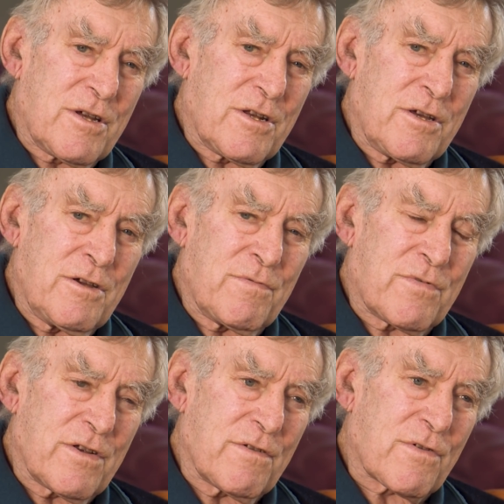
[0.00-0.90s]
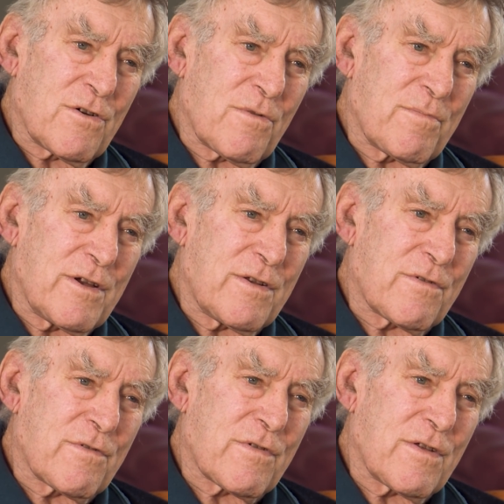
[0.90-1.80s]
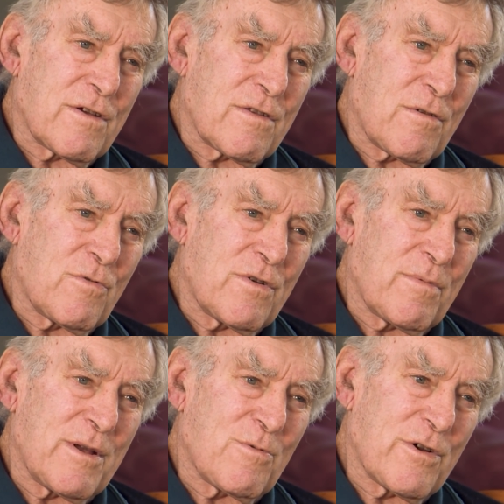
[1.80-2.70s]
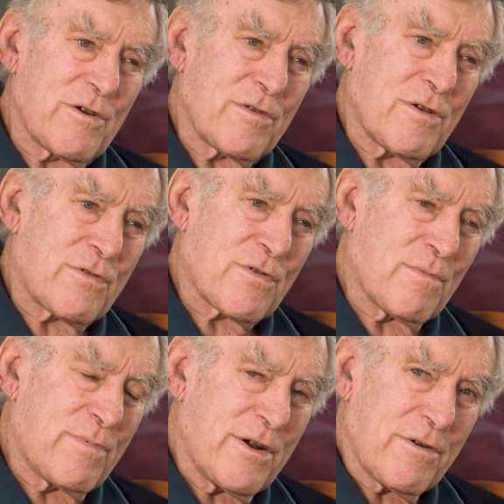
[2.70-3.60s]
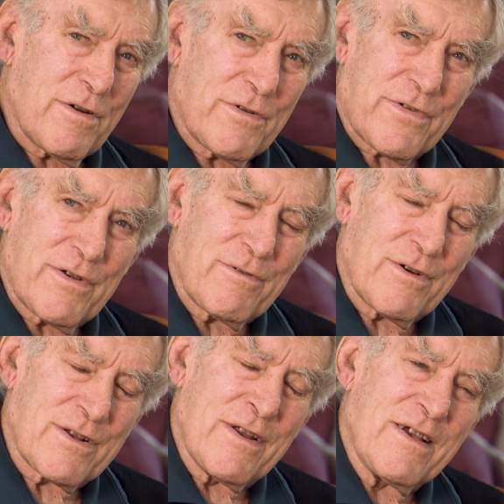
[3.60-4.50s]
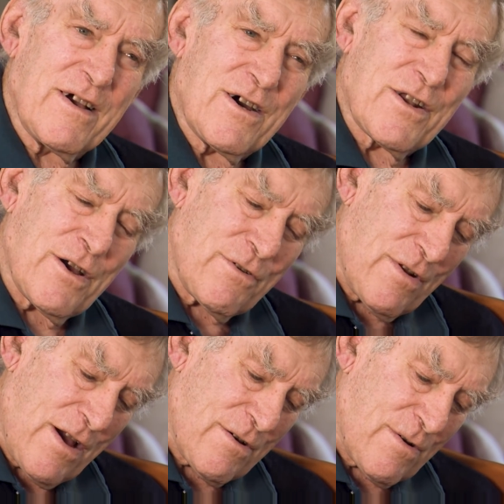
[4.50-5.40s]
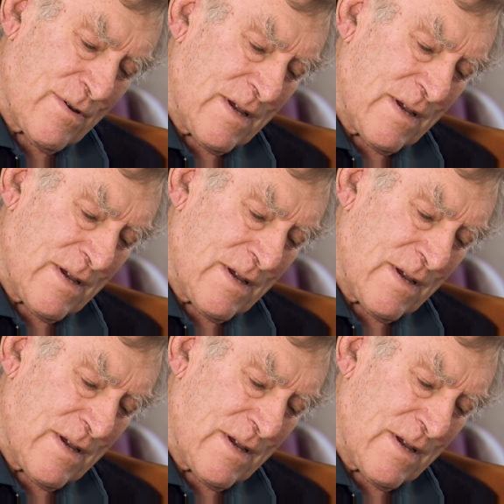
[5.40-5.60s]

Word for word: and he even said if Colin Meads was there, they wouldn't have been wearing those sombreros. I don't know.